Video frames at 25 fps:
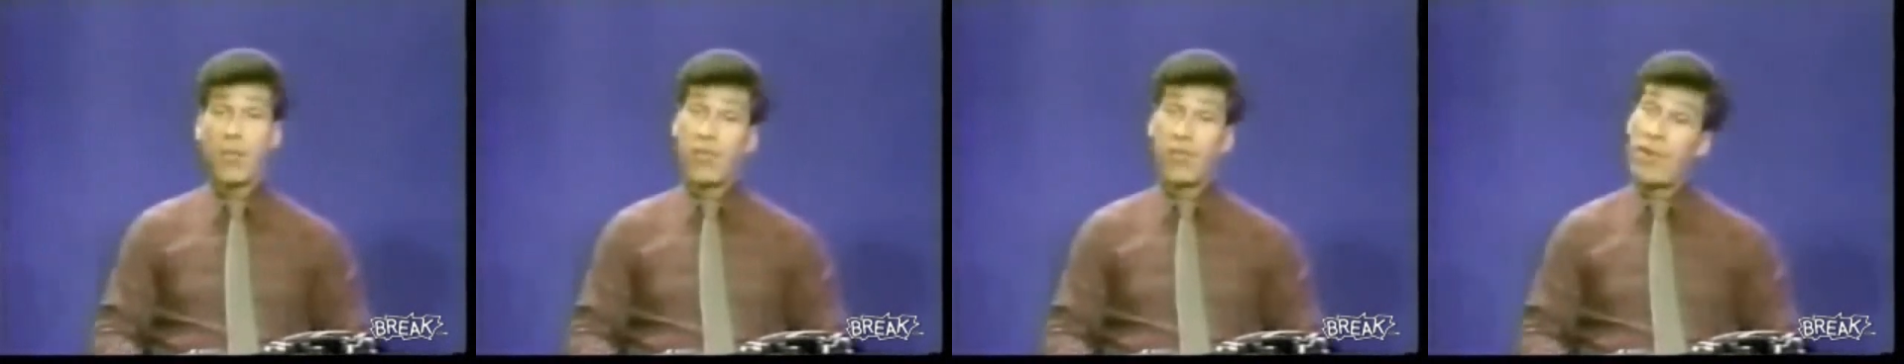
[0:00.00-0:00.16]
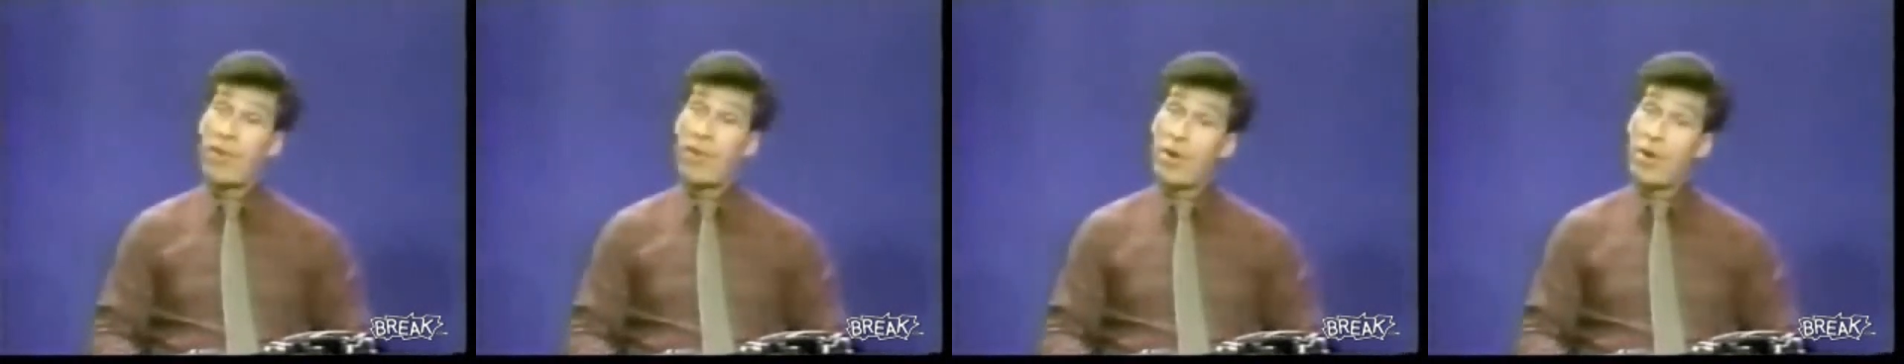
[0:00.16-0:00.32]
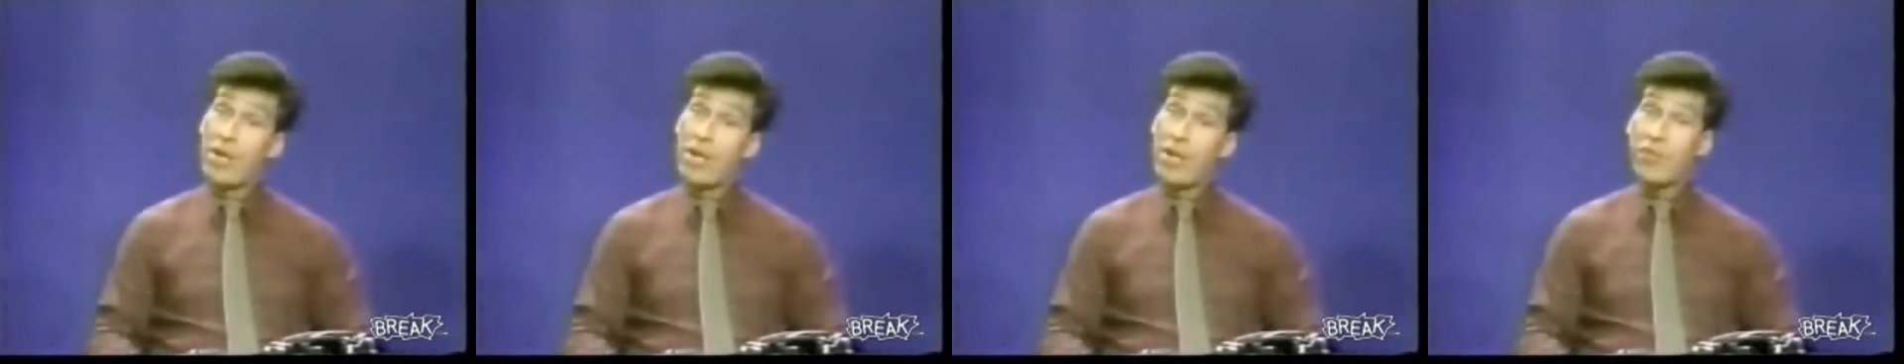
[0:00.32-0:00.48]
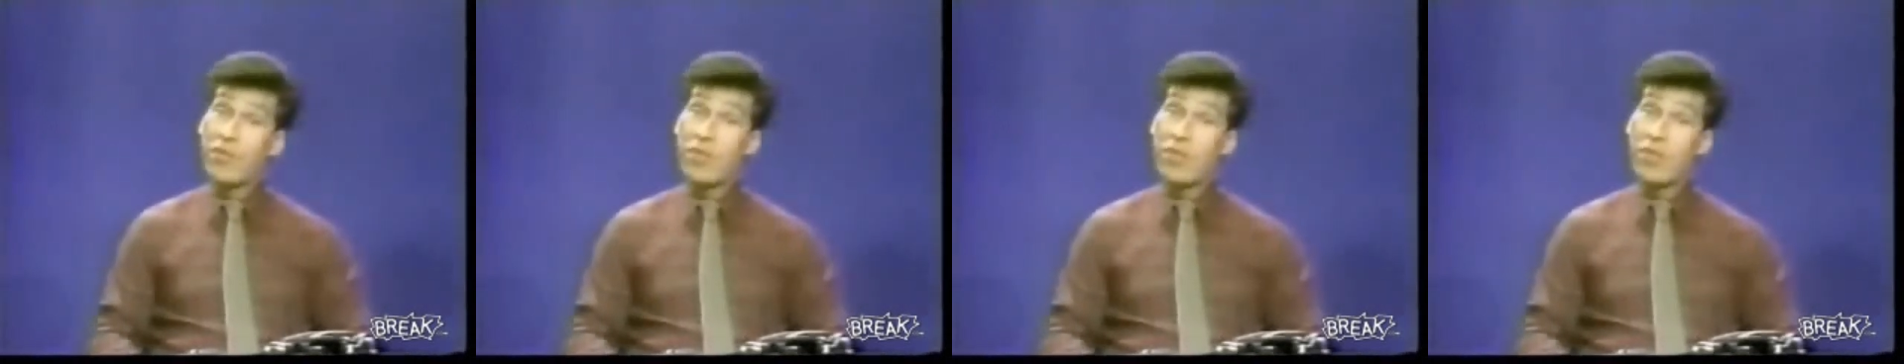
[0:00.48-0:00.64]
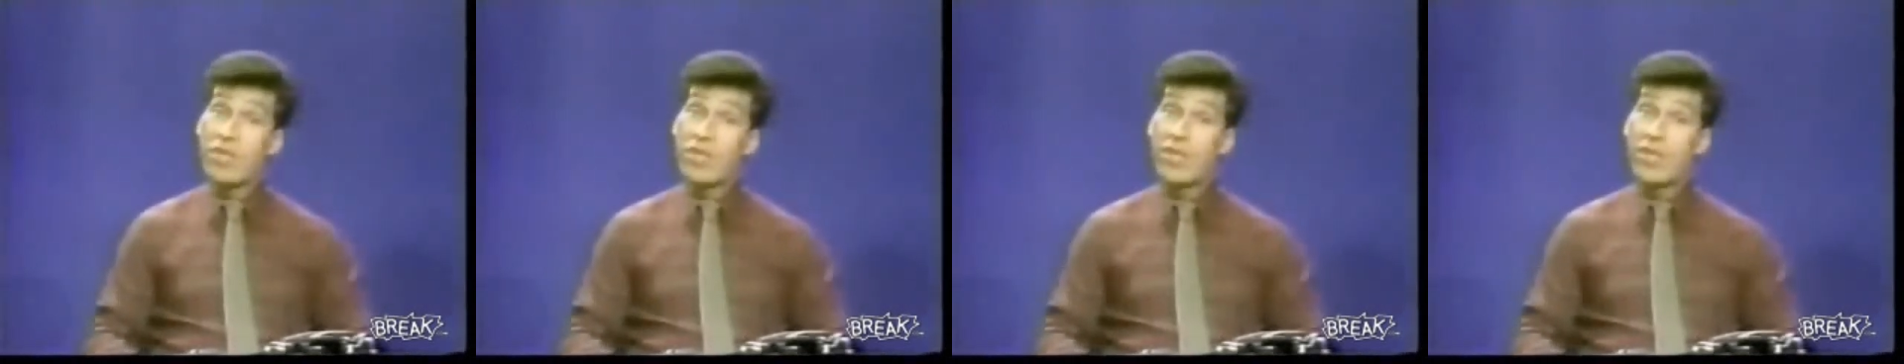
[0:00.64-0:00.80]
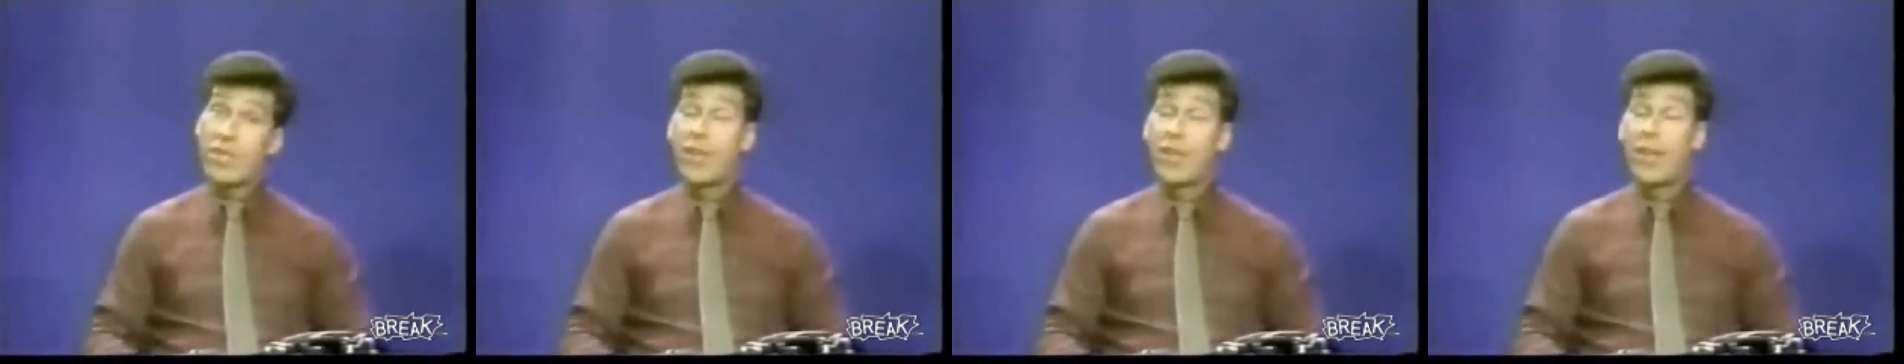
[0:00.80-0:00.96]
of them are very
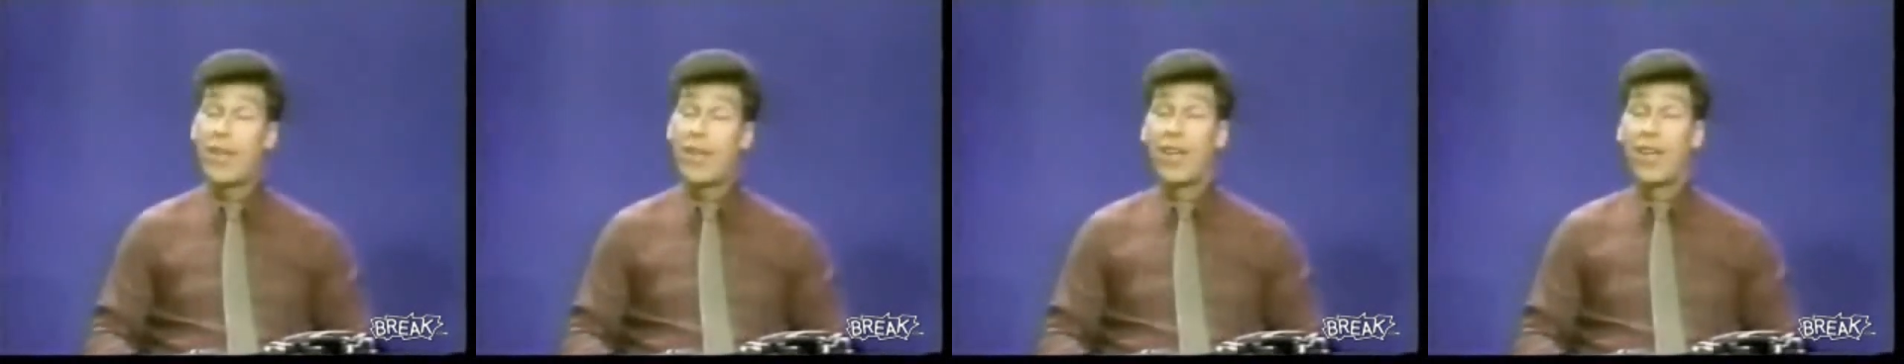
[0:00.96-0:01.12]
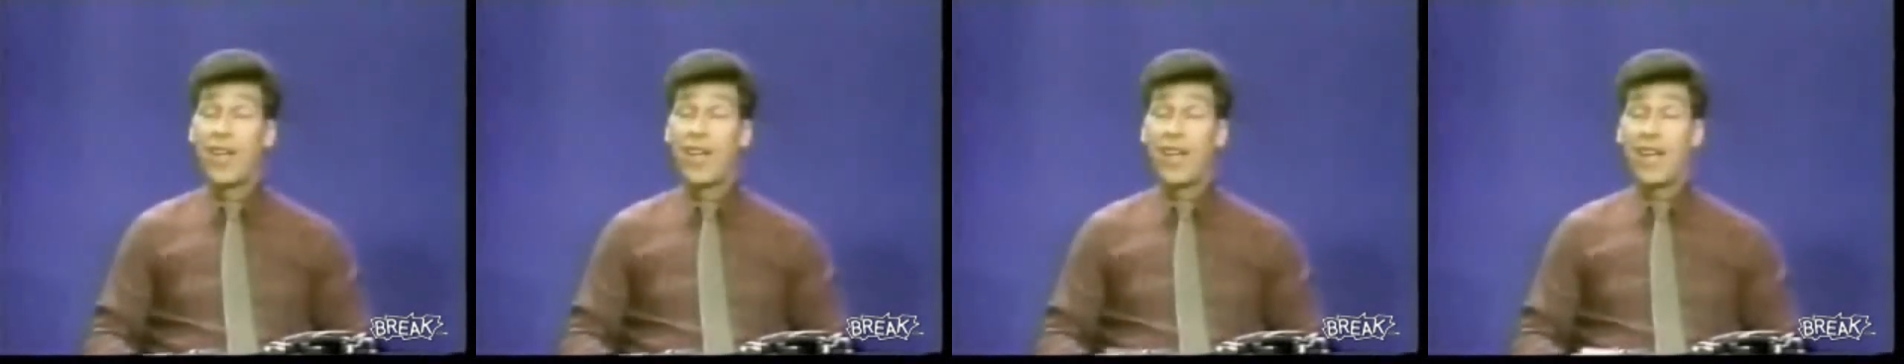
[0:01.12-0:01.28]
interesting.